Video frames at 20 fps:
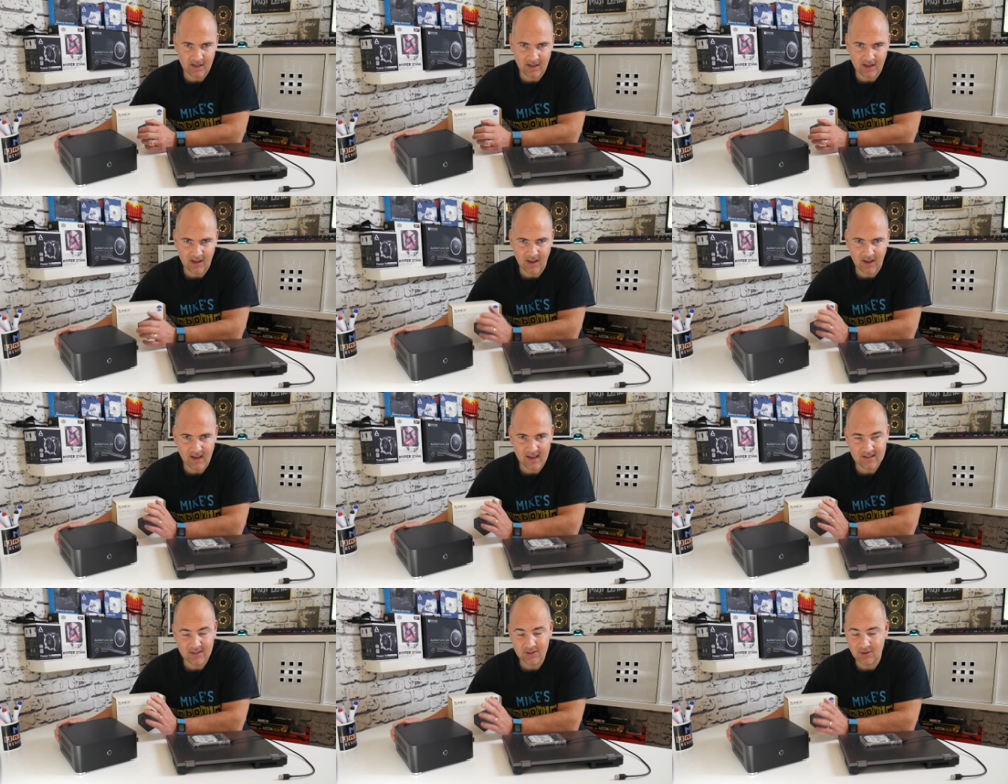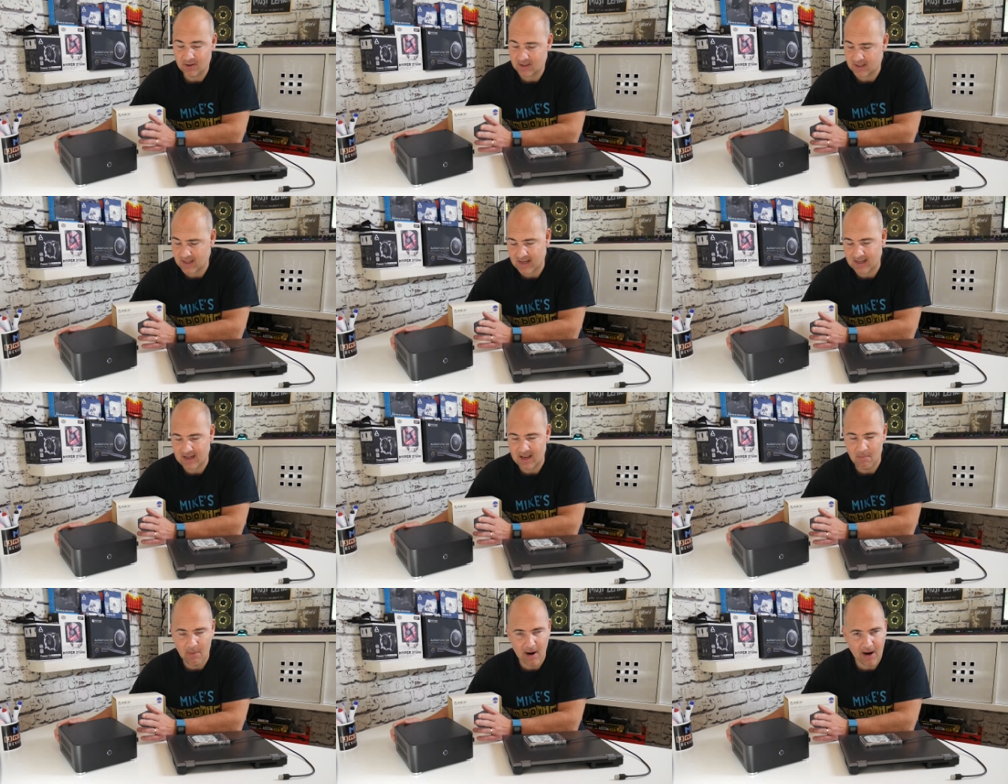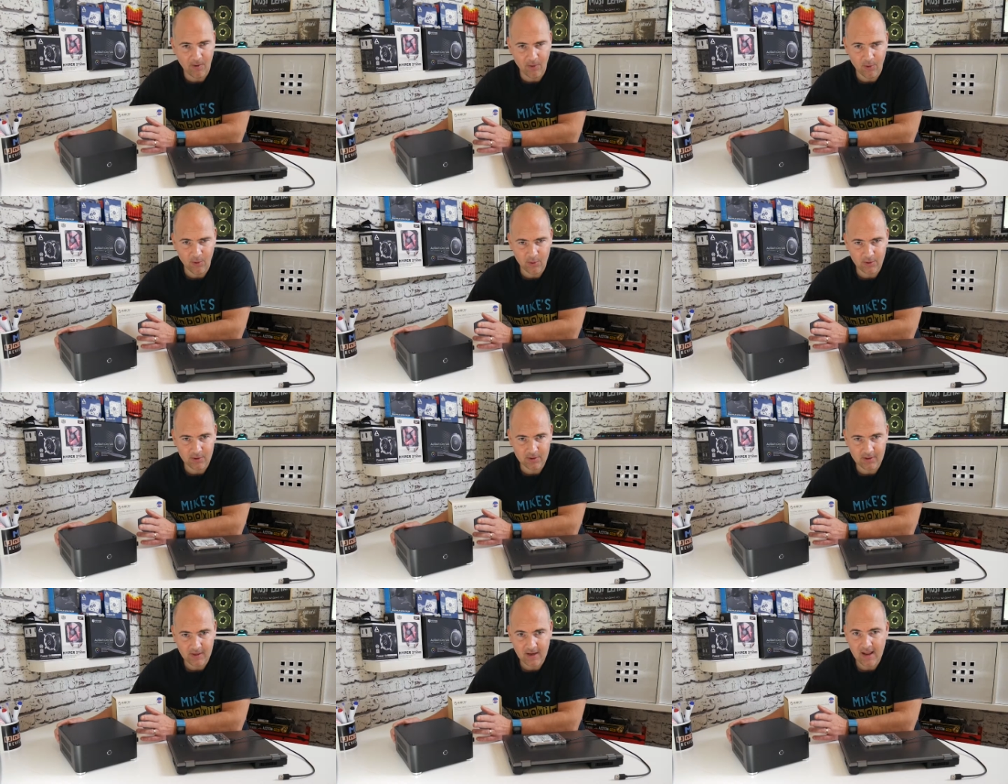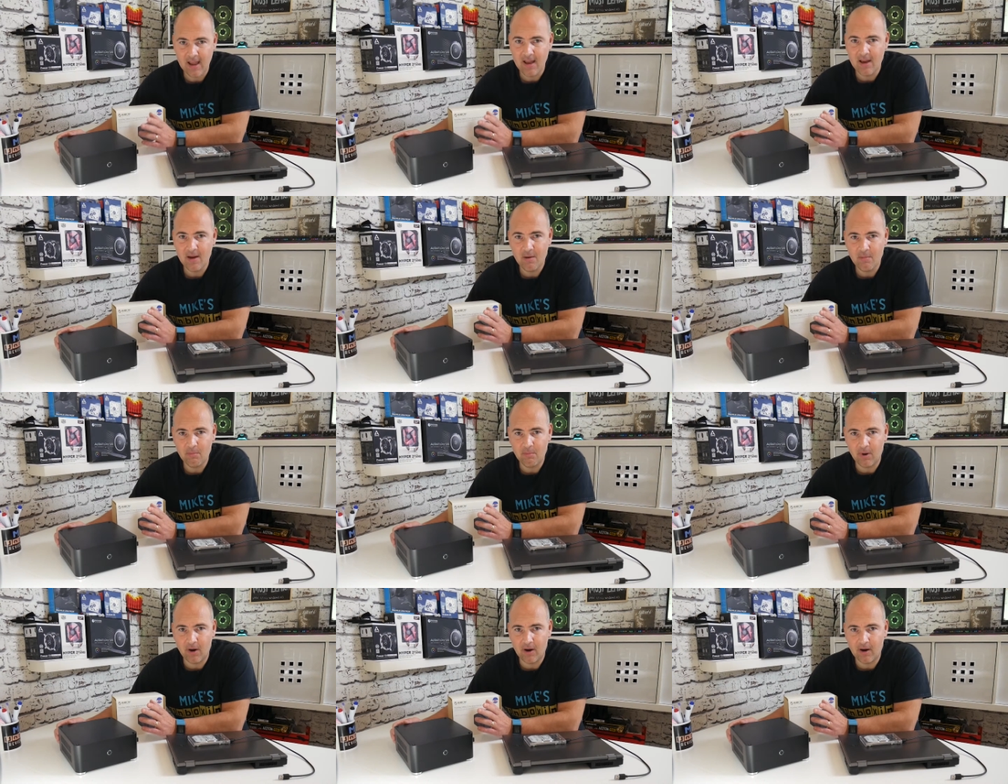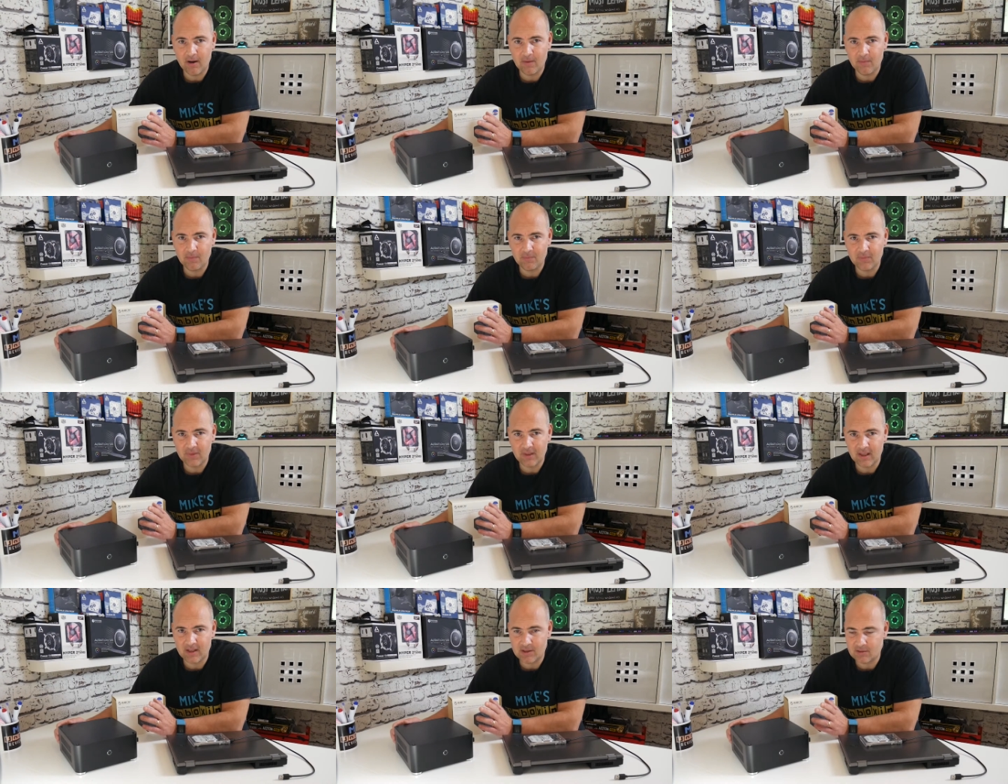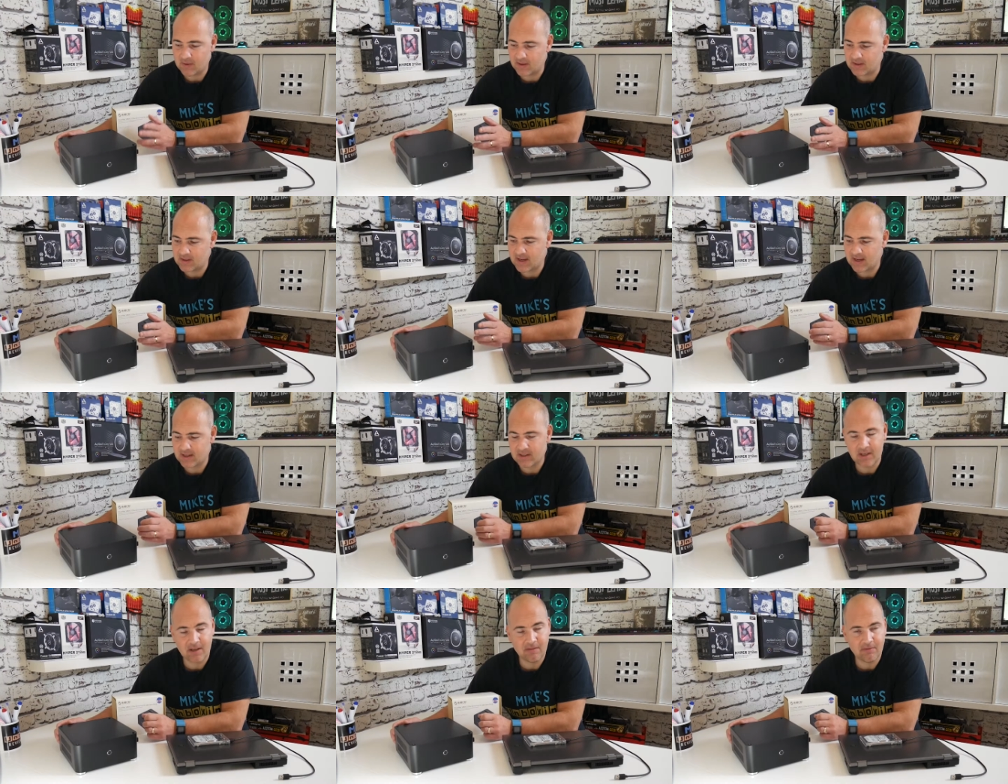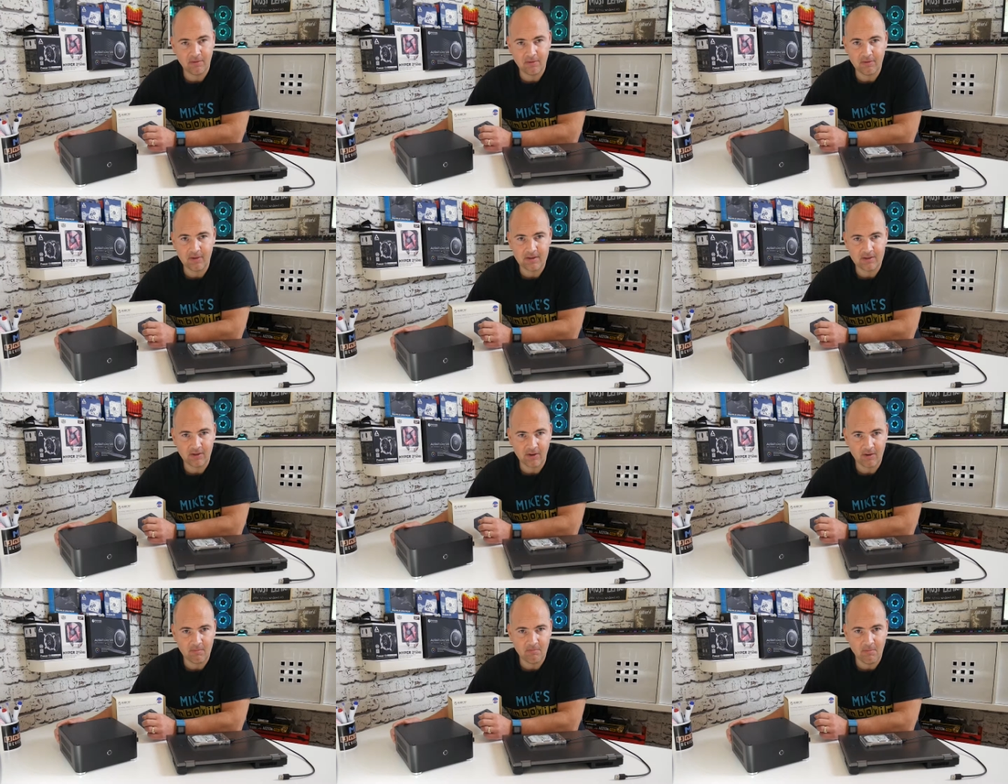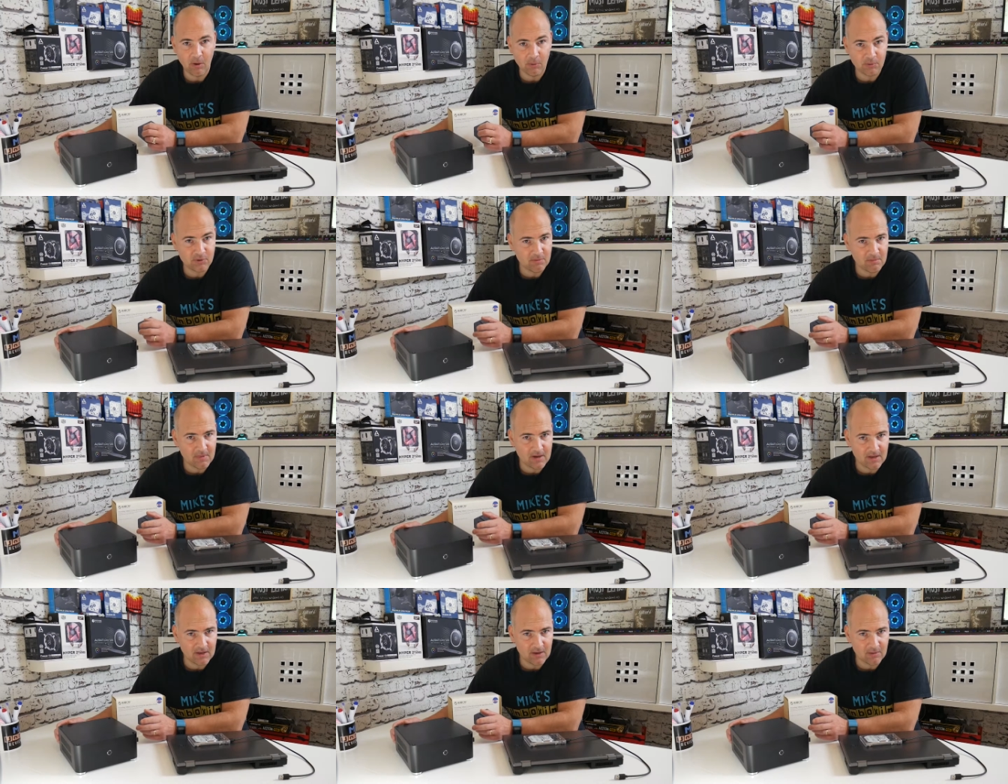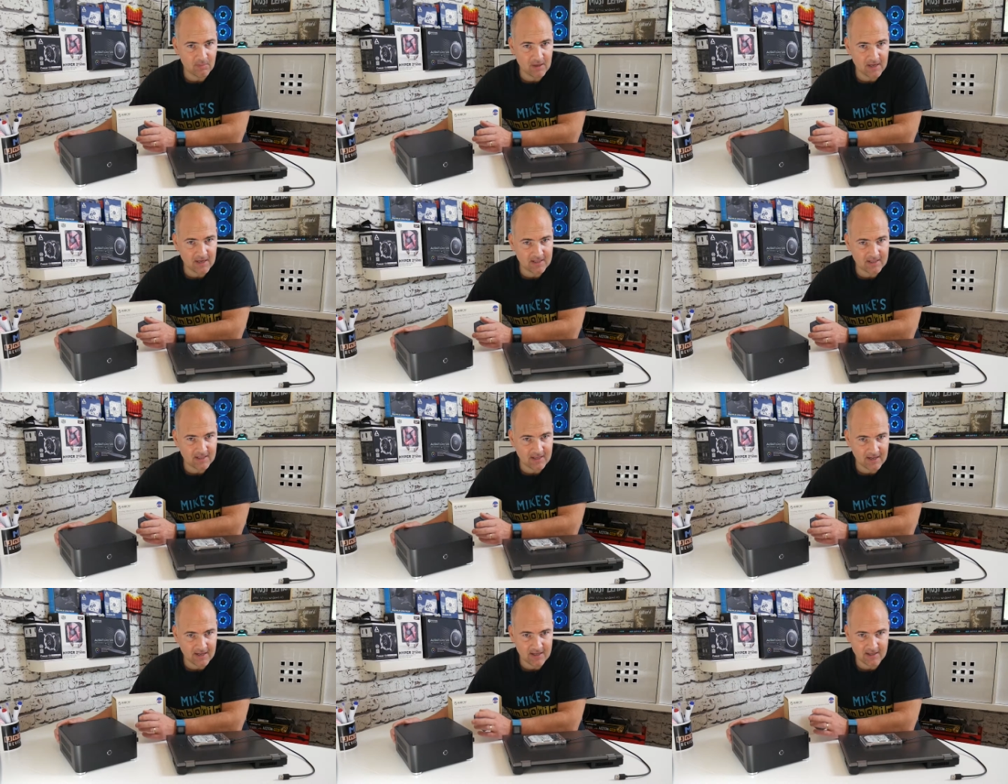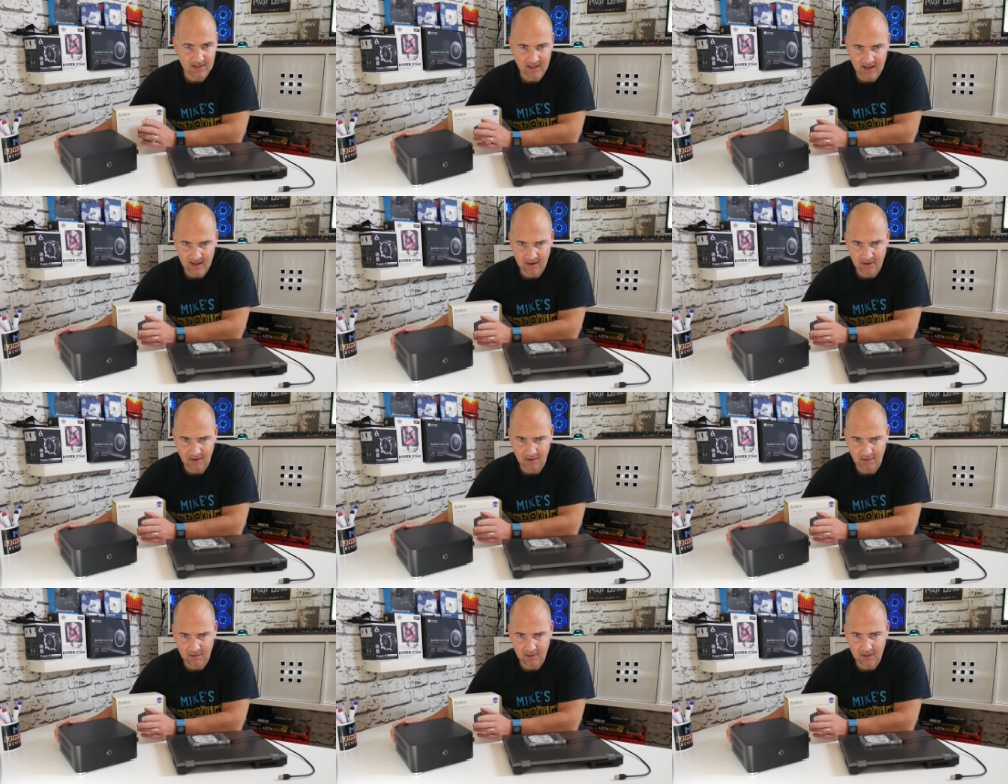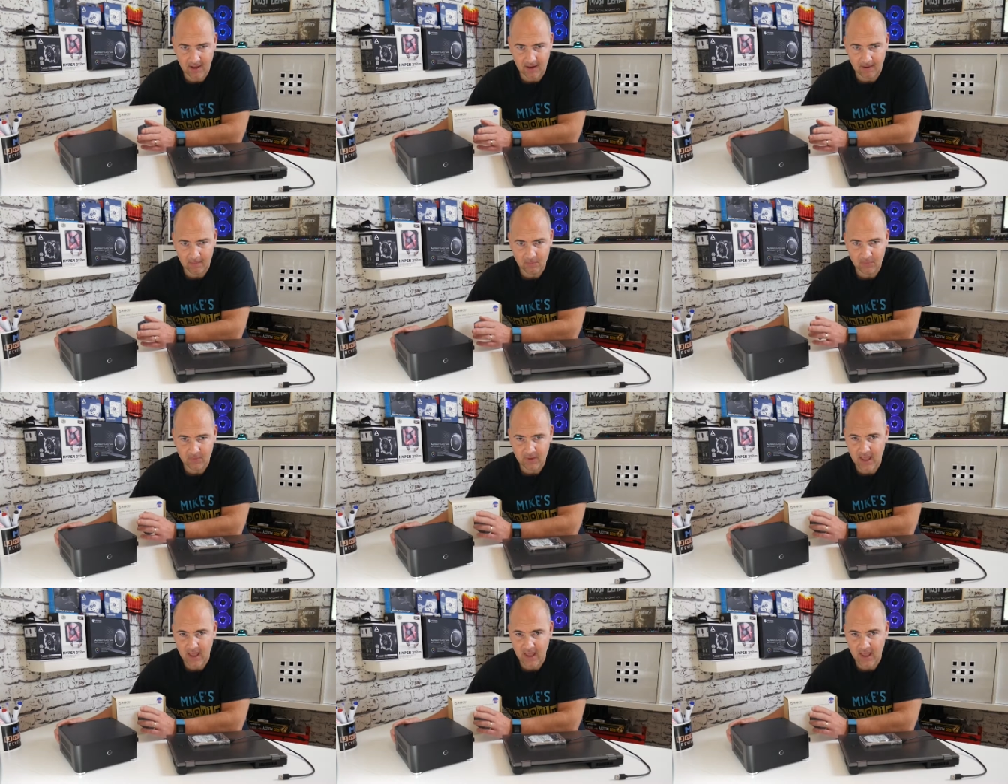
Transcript: Uh, it's not exactly a power horse, but it's fantastic for things like multimedia PCs, that kind of thing.